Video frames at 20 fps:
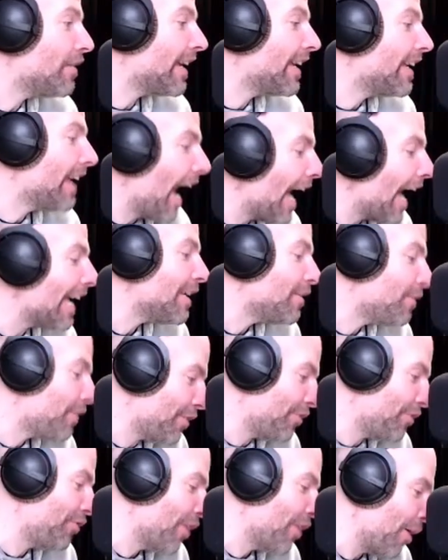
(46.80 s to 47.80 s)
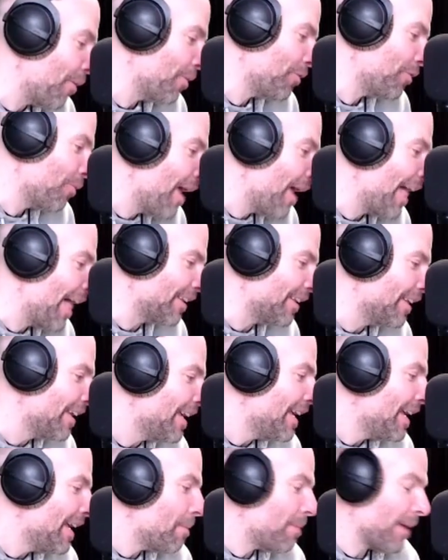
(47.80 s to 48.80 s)
to guide this show as well,
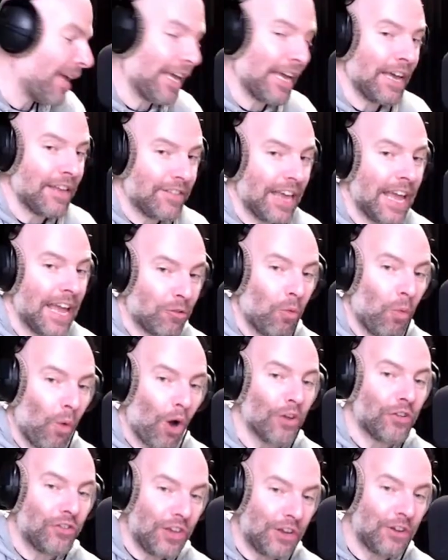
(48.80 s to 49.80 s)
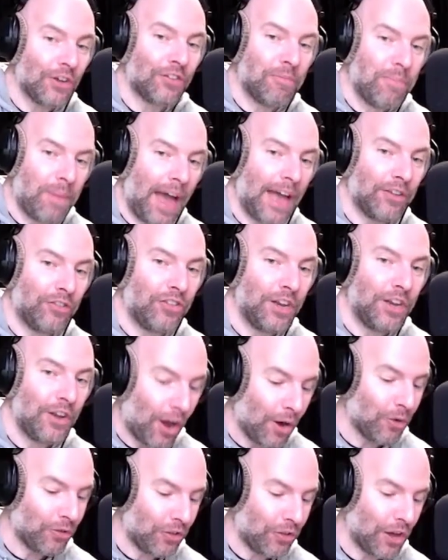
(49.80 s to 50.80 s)
because it's what she does best. She
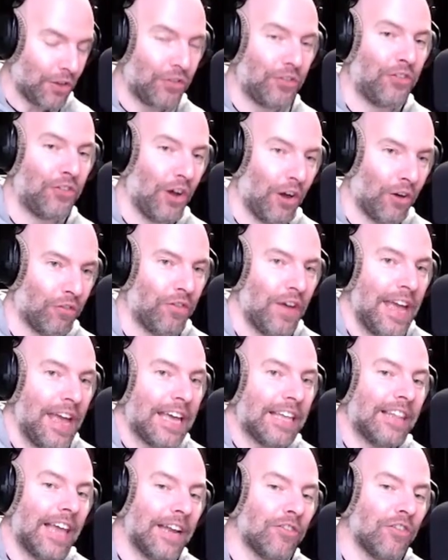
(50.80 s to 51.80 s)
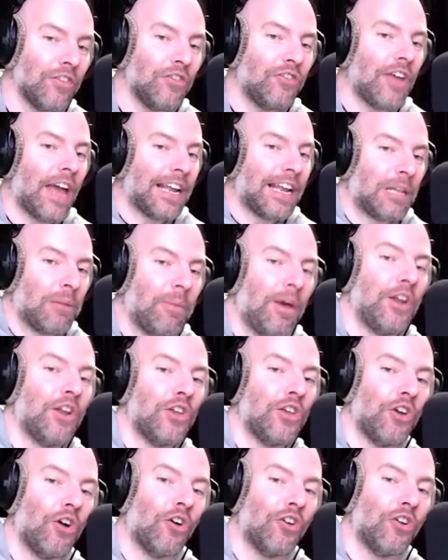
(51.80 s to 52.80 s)
knows her stuff. Ladies and gentlemen,
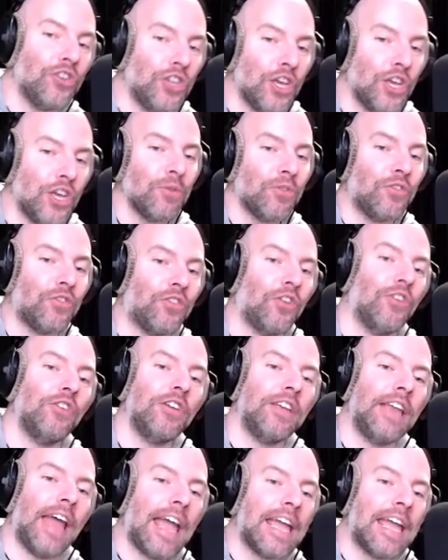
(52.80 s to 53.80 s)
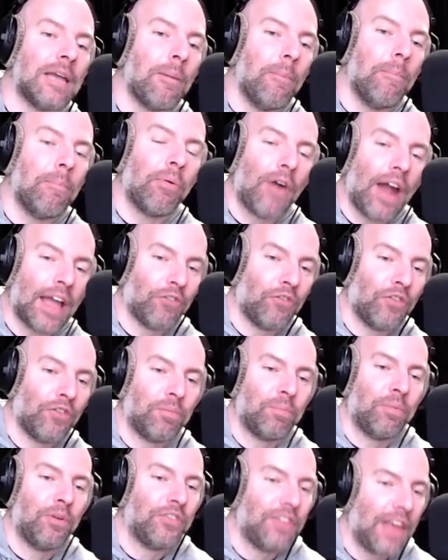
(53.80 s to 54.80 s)
your new Sunday
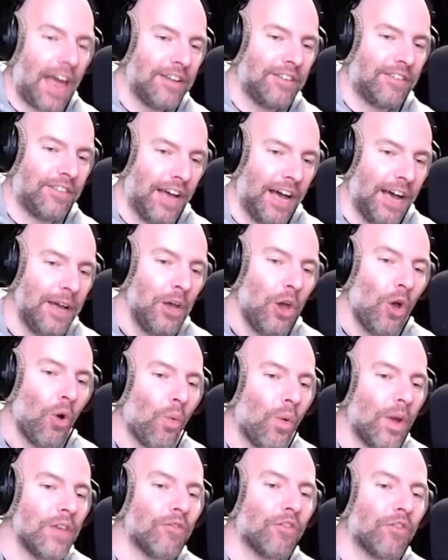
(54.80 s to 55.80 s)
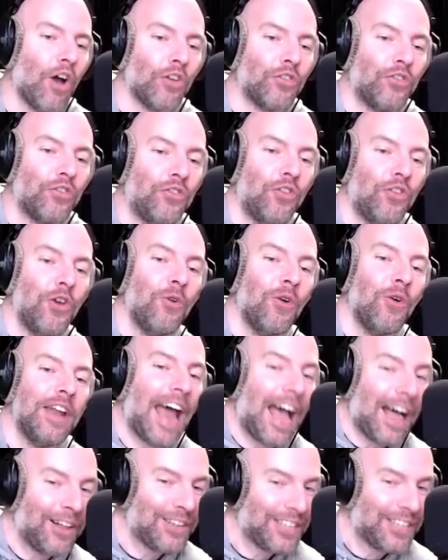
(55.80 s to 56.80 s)
breakfast presenter, we've got Sue
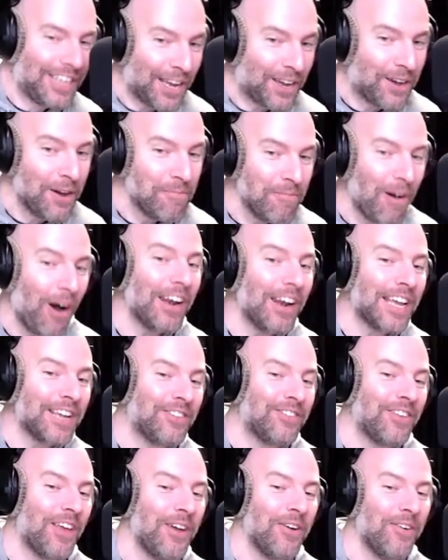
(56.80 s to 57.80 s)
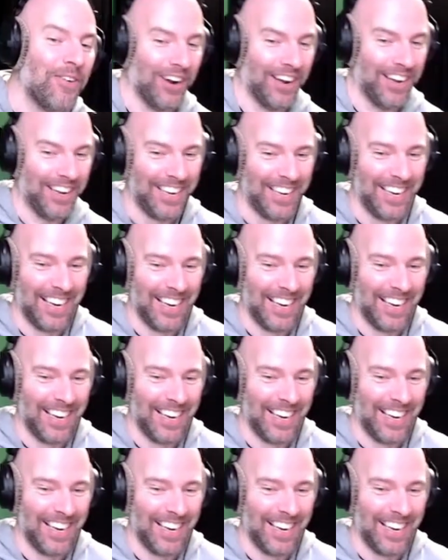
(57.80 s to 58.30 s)
Rinaldi. Good morning, Sue.